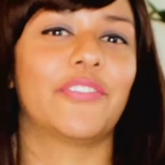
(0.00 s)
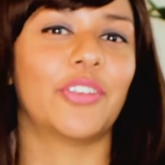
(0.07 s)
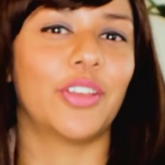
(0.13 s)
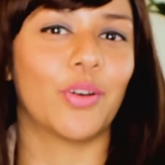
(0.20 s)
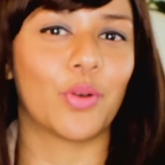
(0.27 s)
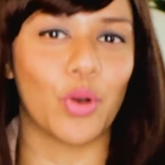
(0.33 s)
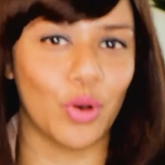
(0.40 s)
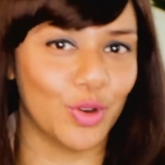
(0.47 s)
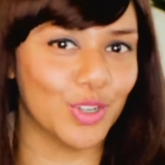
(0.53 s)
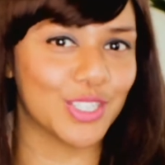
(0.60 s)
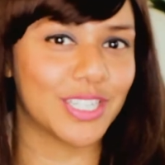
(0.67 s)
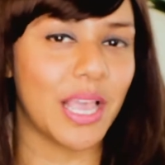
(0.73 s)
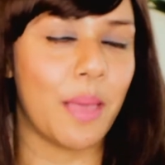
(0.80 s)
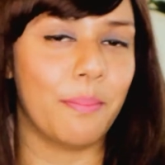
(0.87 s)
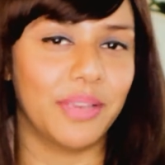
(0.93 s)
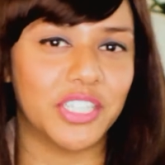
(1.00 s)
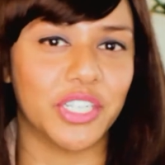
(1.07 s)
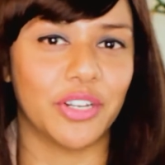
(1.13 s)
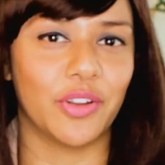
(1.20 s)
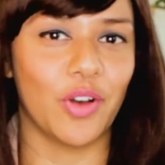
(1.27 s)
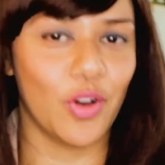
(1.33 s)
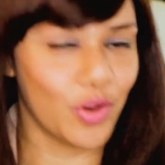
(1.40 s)
for your cause,
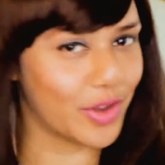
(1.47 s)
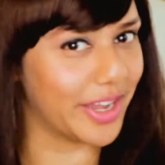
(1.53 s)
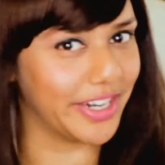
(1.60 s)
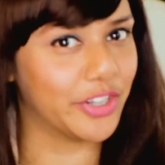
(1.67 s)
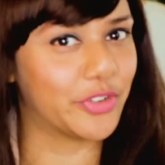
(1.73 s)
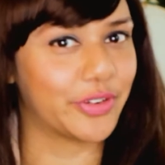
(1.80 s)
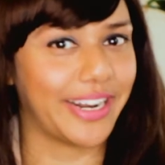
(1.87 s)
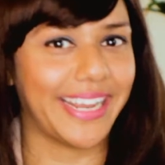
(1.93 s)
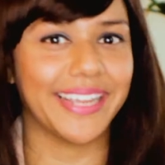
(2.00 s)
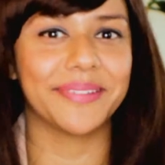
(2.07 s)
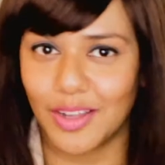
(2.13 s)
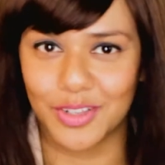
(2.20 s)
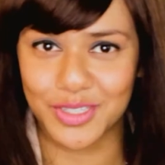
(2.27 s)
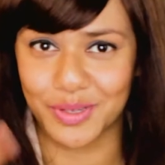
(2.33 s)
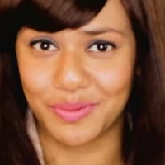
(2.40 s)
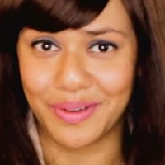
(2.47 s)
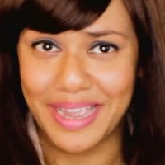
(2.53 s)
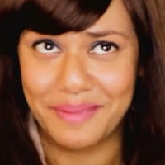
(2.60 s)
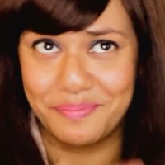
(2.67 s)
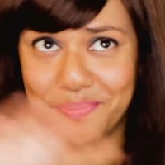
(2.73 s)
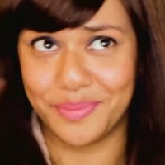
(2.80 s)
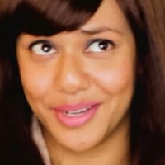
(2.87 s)
mission, or country. Also
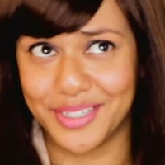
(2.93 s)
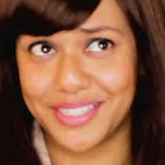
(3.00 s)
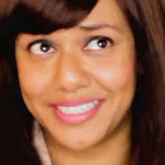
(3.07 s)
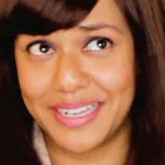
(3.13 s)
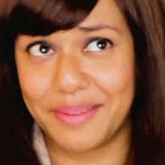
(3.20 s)
a boss